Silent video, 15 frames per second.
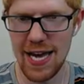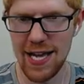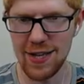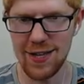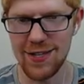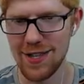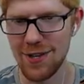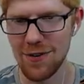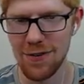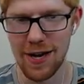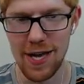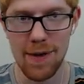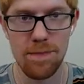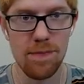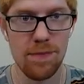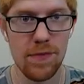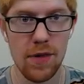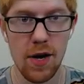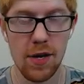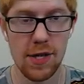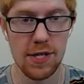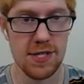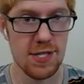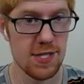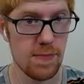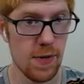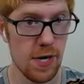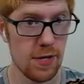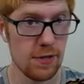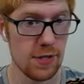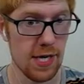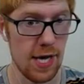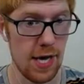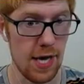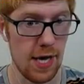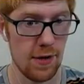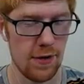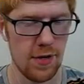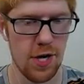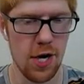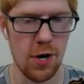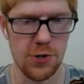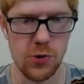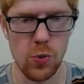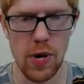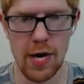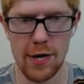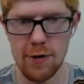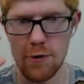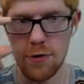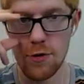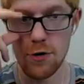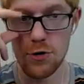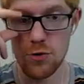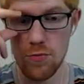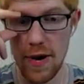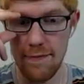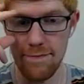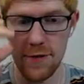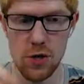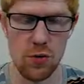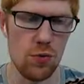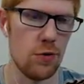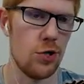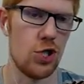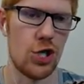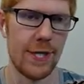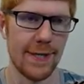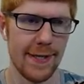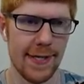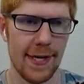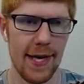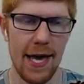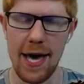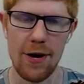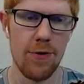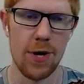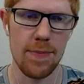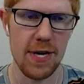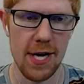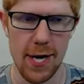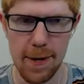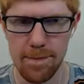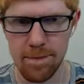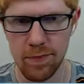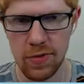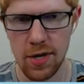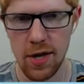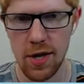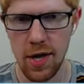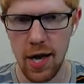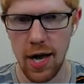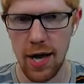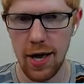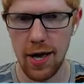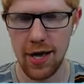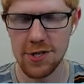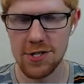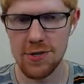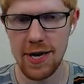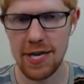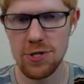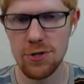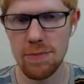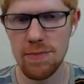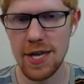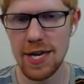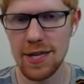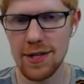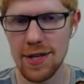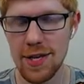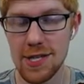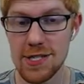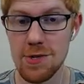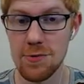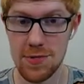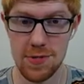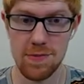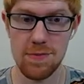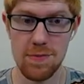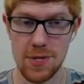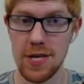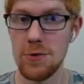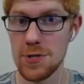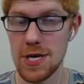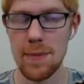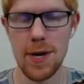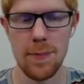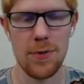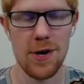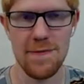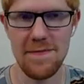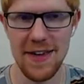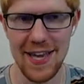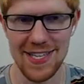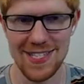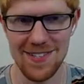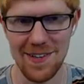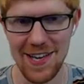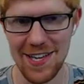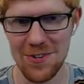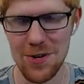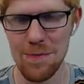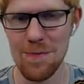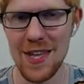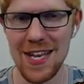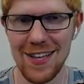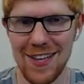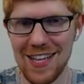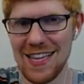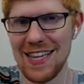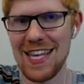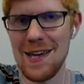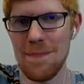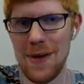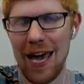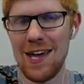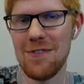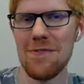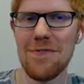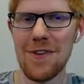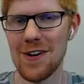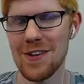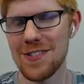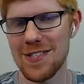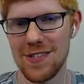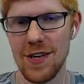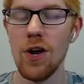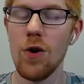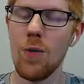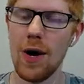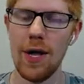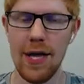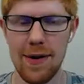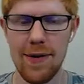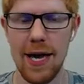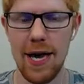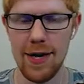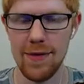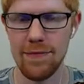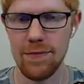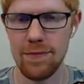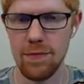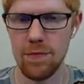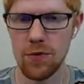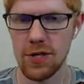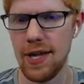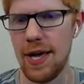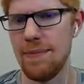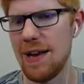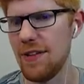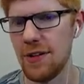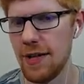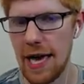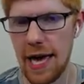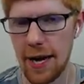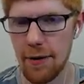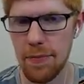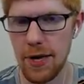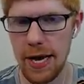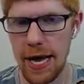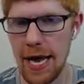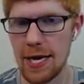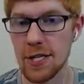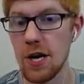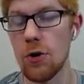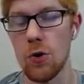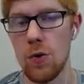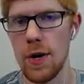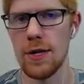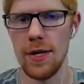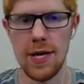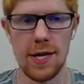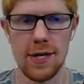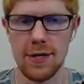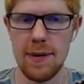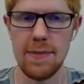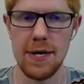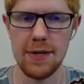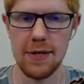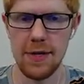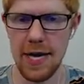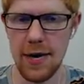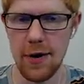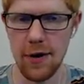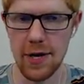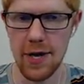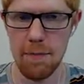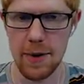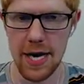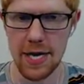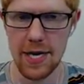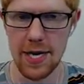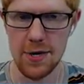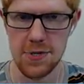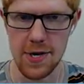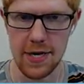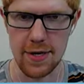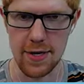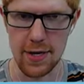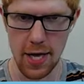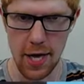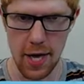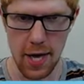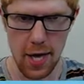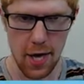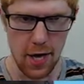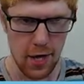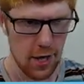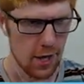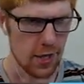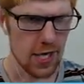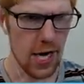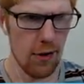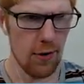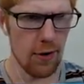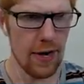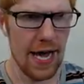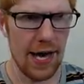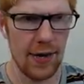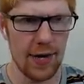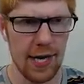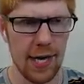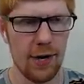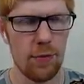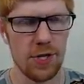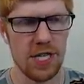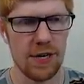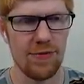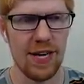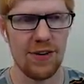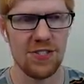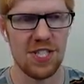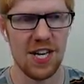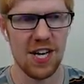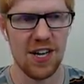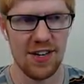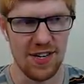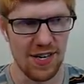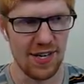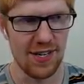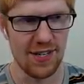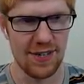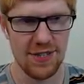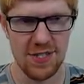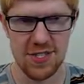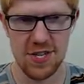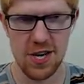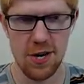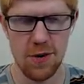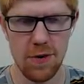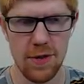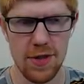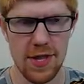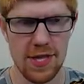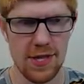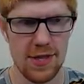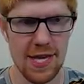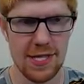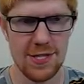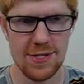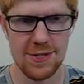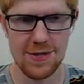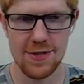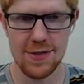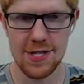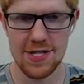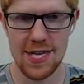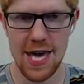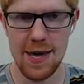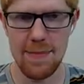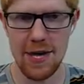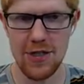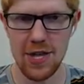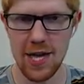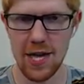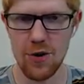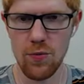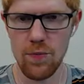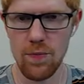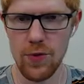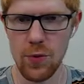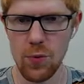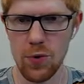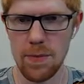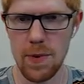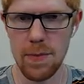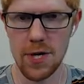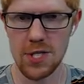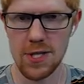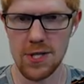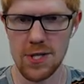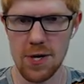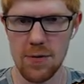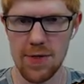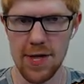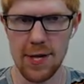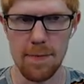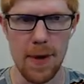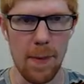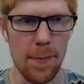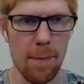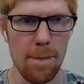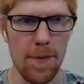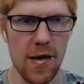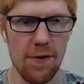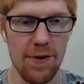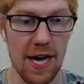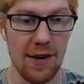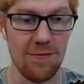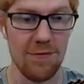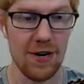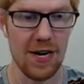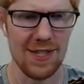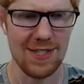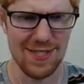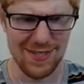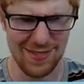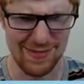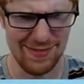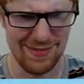island in the way. Unless this is Barnacle Cay. No, it's Wanderer's Refuge. I don't want to be here. Uh, and so I had to immediately, because it was it was coming up pretty fast, so I had to immediately leap headfirst. Well, I, I climbed down the ladder, but I had to go quickly and climb down the ladder and get back here so I could go around it, which I've now done. So th that's this game, I think, would be much easier with other people. And if I had friends,